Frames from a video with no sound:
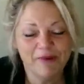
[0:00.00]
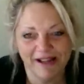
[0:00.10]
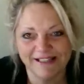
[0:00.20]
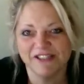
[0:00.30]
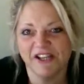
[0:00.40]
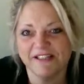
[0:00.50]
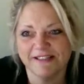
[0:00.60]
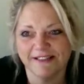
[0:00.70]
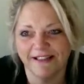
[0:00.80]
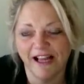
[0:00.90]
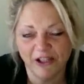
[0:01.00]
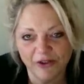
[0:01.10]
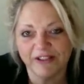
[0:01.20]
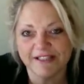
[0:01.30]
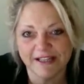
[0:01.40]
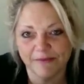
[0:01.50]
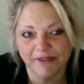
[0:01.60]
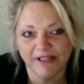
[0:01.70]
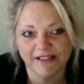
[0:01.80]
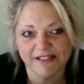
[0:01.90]
I look at him
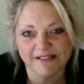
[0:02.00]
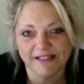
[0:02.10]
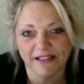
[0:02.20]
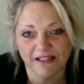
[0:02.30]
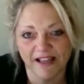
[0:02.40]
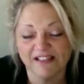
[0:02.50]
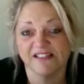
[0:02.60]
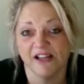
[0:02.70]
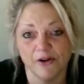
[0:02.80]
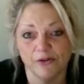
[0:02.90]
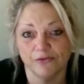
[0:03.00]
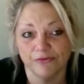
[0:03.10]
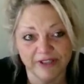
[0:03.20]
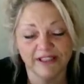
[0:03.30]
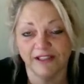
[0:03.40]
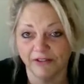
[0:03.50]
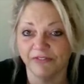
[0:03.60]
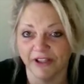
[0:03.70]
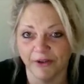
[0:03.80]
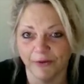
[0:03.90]
and I just think, I so really
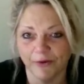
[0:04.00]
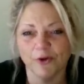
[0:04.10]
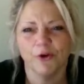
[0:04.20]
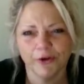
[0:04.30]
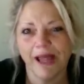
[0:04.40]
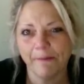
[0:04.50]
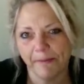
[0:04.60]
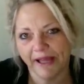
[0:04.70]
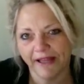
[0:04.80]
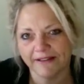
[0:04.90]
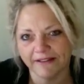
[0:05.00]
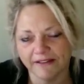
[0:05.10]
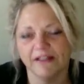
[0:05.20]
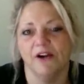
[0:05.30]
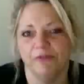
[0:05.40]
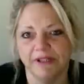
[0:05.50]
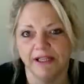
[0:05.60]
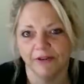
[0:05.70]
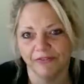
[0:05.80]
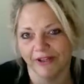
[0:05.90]
love you, good and bad, I
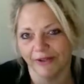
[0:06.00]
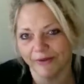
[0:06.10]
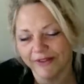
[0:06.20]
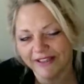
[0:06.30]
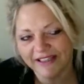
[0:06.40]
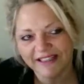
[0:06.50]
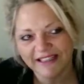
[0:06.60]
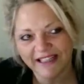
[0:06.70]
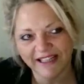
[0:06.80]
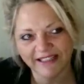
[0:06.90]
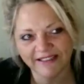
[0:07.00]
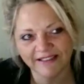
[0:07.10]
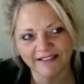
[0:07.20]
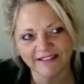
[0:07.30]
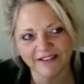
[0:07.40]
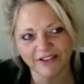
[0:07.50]
really love you. And,